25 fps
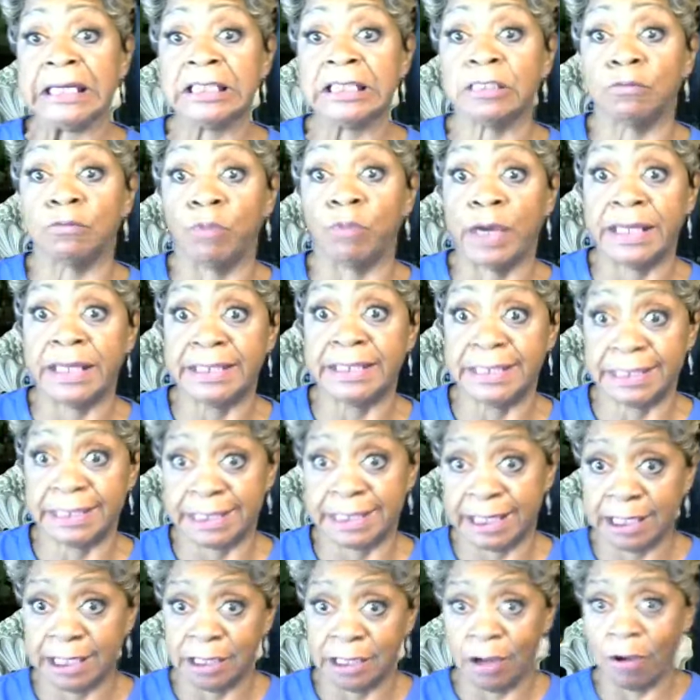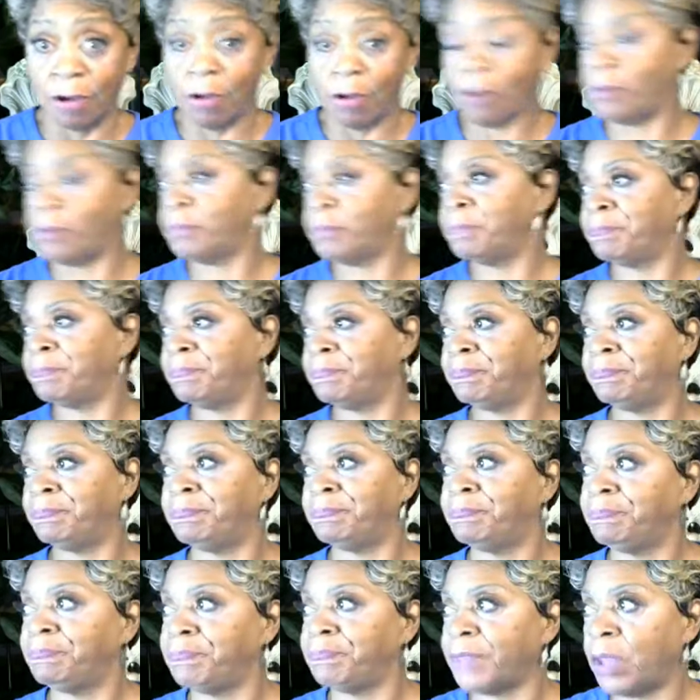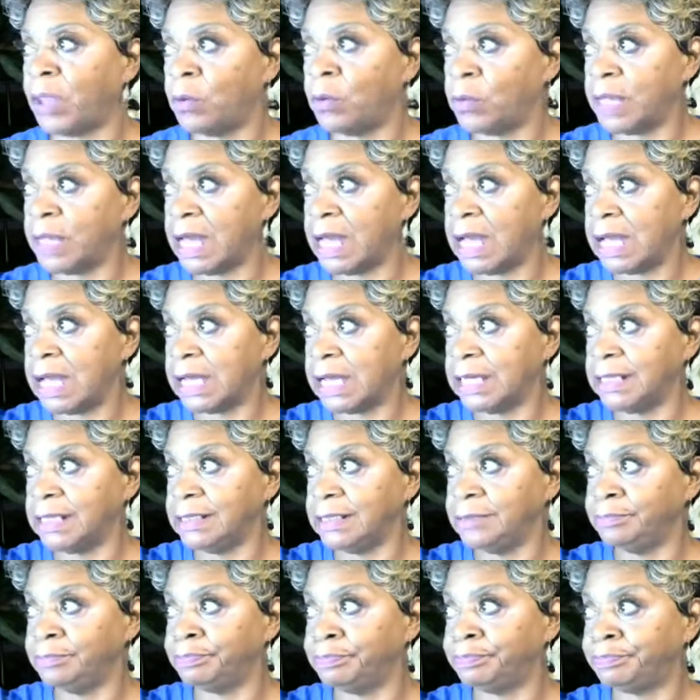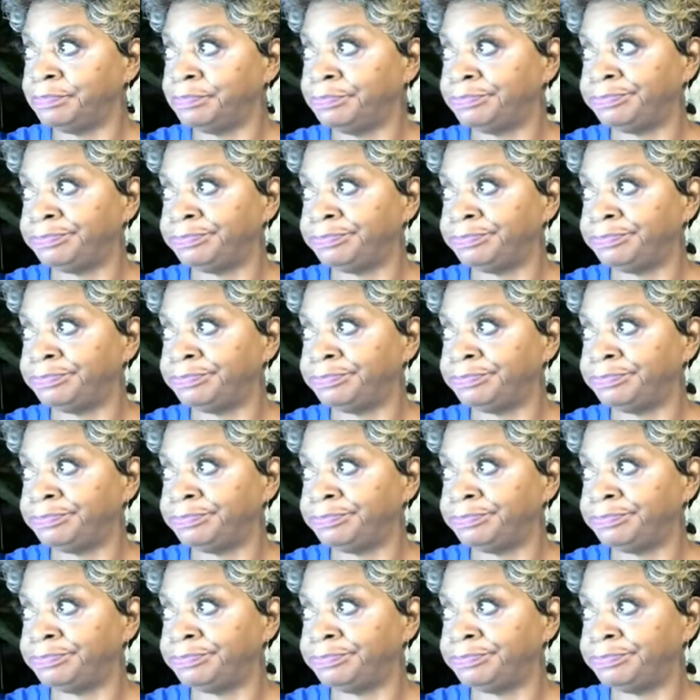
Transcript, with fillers: It's Wednesday, y'all. Okay.